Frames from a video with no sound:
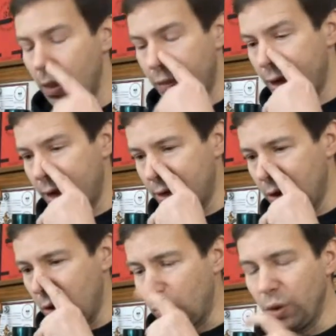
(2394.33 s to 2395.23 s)
that
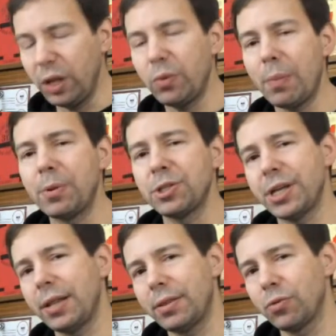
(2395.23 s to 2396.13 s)
really
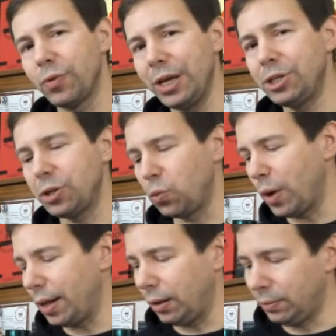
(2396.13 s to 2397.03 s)
represent the region
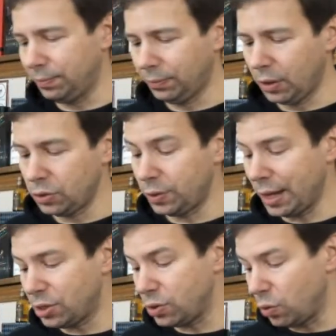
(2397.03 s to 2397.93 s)
well. So
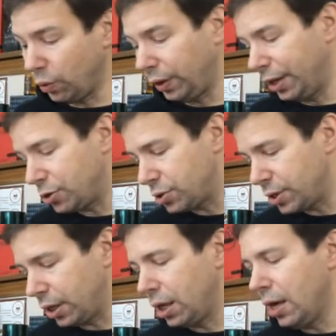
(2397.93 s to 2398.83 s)
that's really
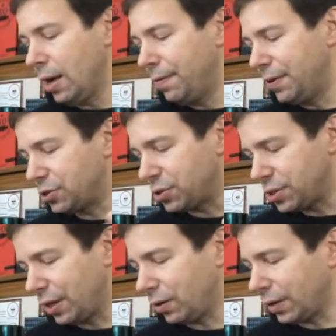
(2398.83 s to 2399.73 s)
interesting. These are
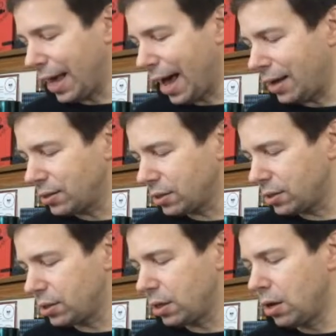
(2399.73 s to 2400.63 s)
single
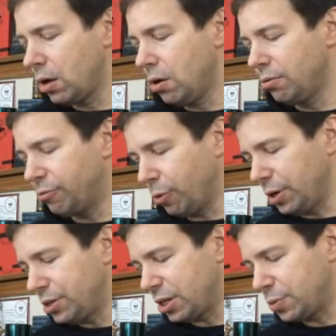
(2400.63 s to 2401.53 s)
casks,
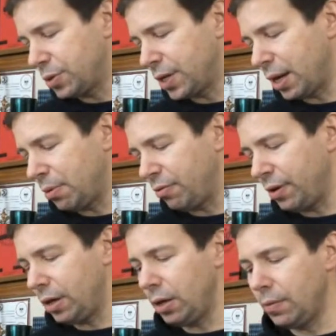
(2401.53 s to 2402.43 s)
46%
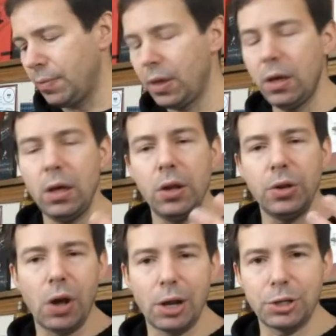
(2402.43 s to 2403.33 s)
ABV,
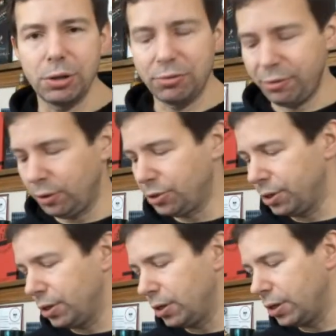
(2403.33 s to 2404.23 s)
not chill
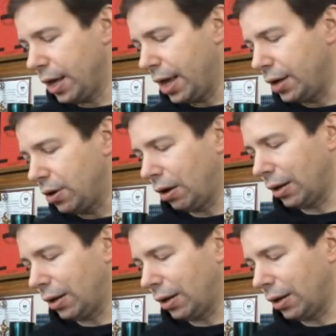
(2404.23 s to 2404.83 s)
filtered and not